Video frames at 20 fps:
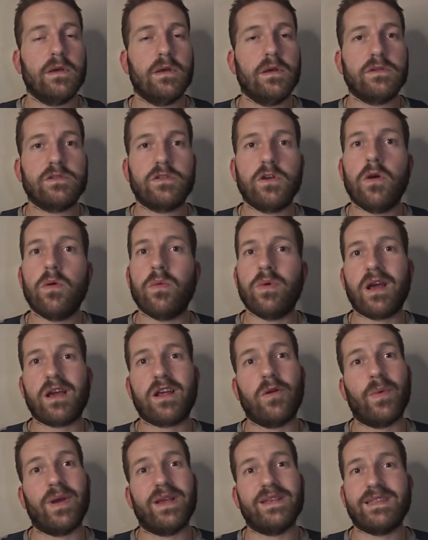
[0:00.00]
So we're not
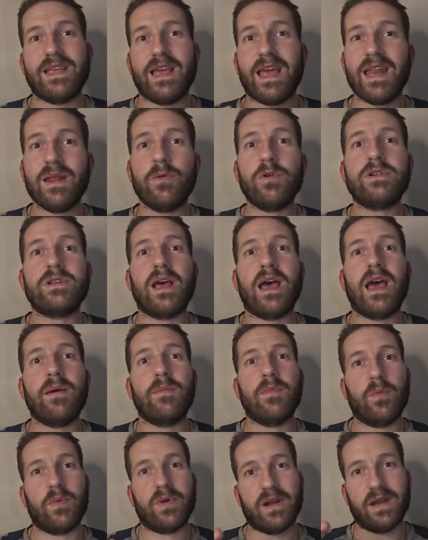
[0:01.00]
going to waste any more
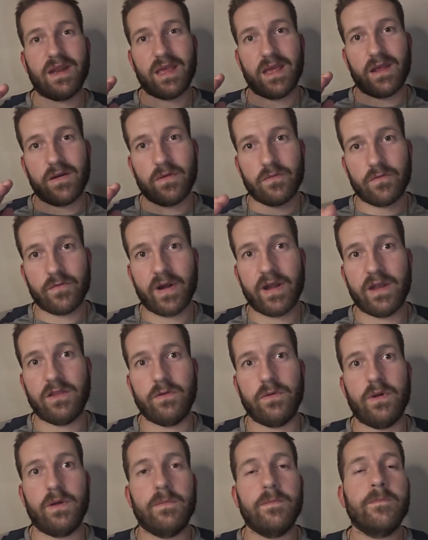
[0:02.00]
time and we're going to get right
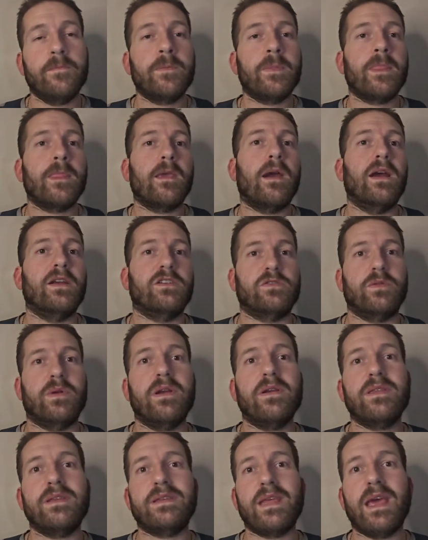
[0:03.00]
into it. All right, so
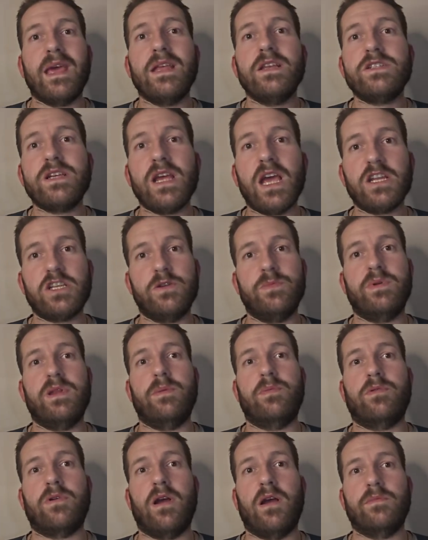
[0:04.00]
here are the 10
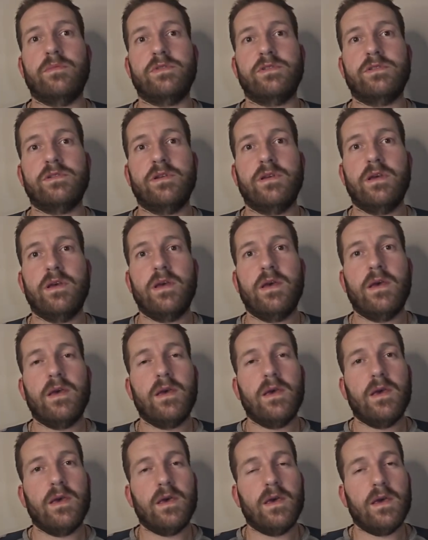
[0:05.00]
ChatGPT prompts
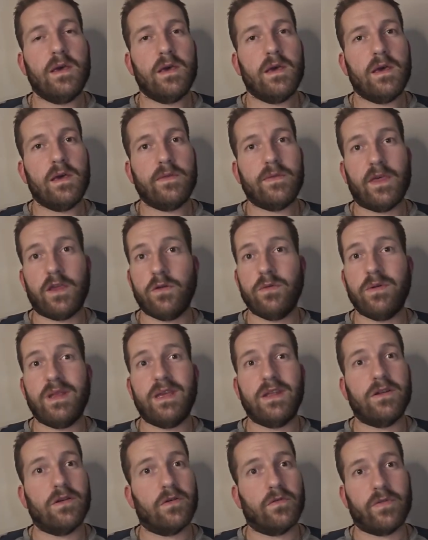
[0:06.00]
that you
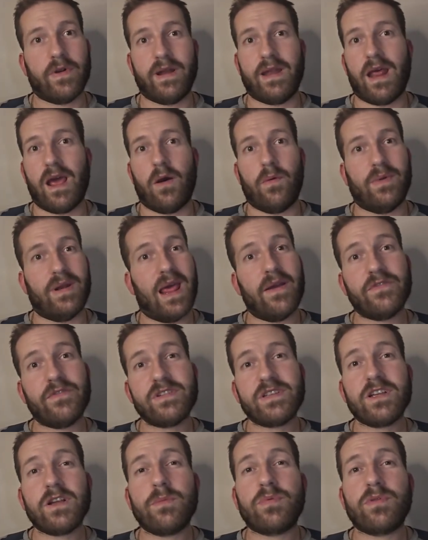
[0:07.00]
need right now. Every
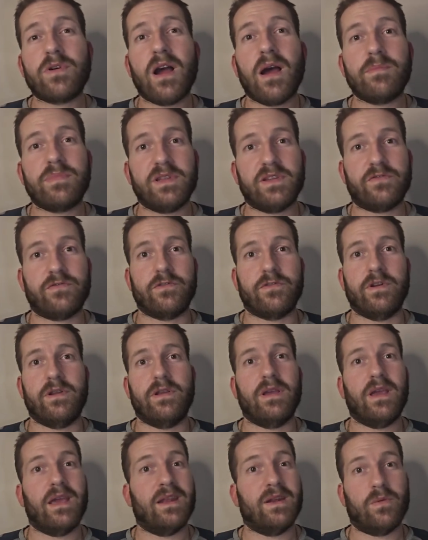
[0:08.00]
single prompt is
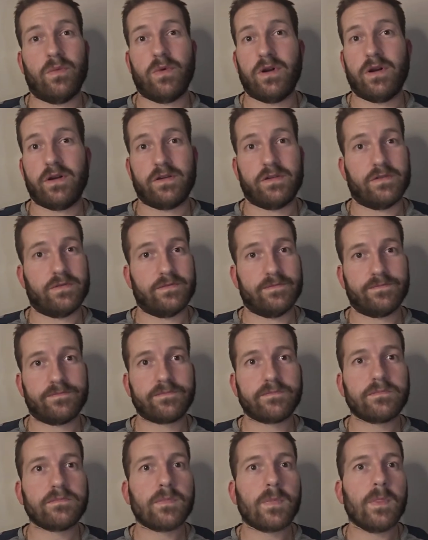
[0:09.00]
free and it works.
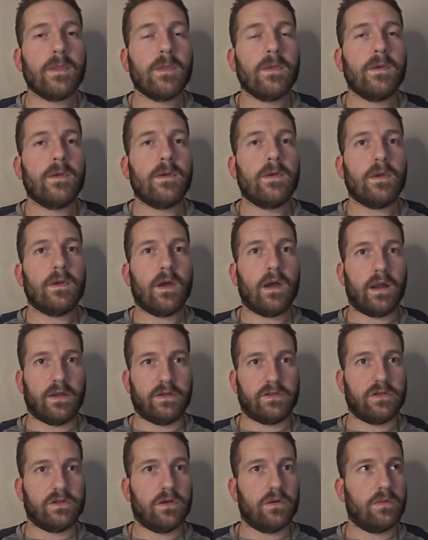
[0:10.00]
All
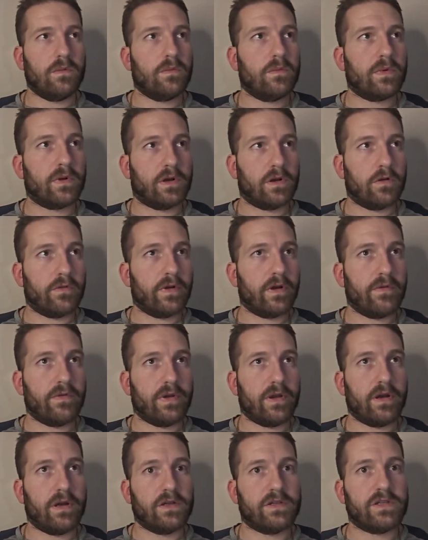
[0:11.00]
right, so we're going to go right over
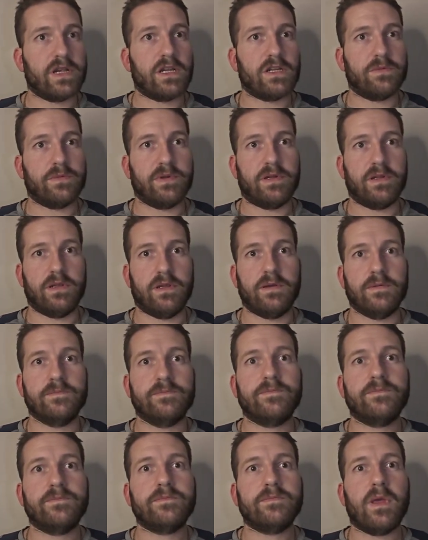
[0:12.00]
here to ChatGPT
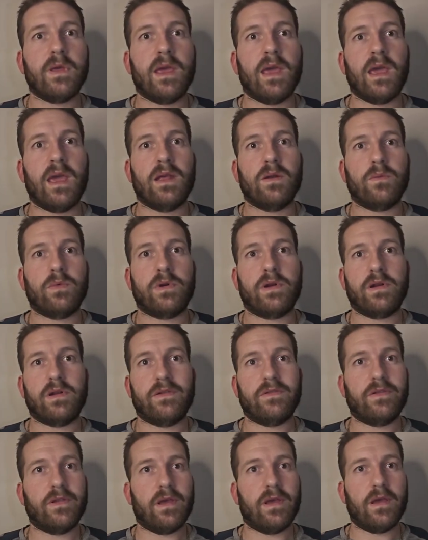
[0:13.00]
and we're going to
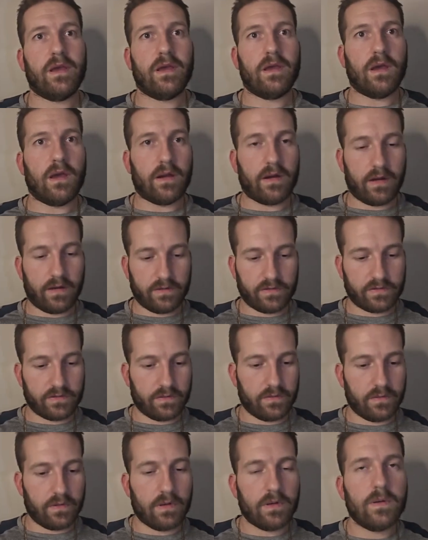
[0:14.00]
say, all right,
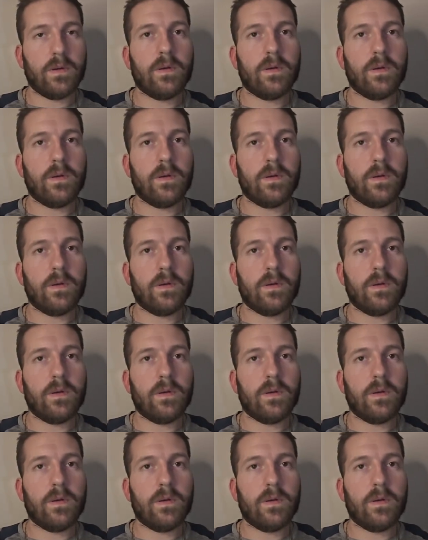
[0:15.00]
so